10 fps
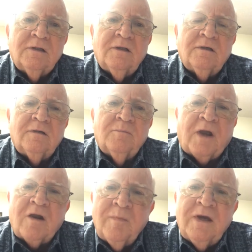the
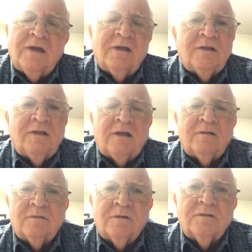paramedic in
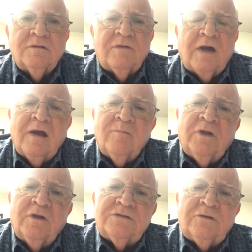that
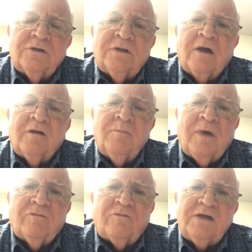ambulance, looked down in
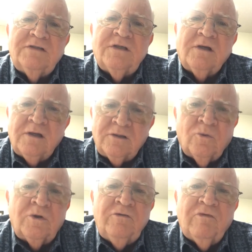my face,
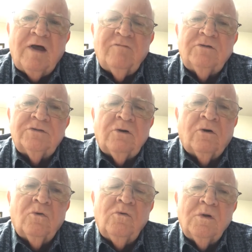twenty-five years
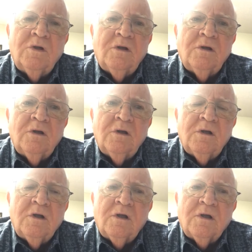old,
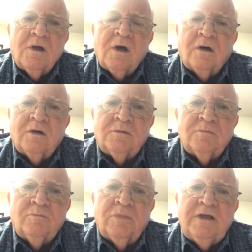uh,
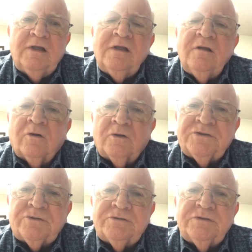bleeding
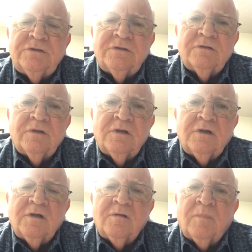ulcers.
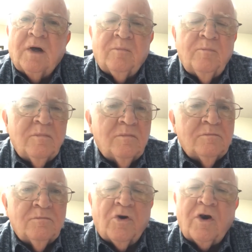My
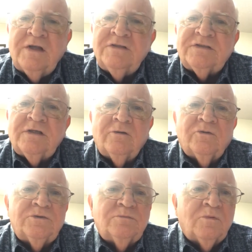brain
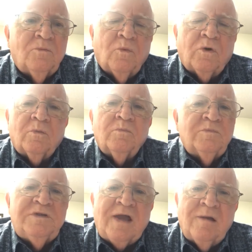cells were
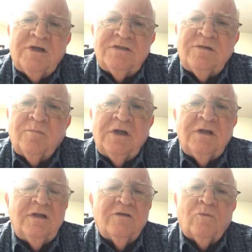damaged in
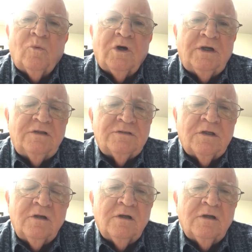many different ways.